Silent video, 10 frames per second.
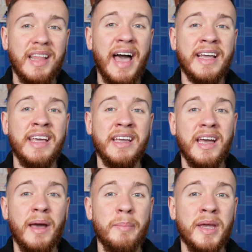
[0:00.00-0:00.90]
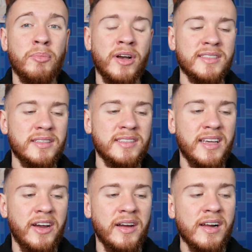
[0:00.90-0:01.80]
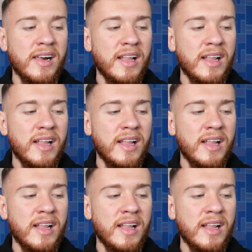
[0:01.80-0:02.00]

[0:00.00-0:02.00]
lacking a big presence there.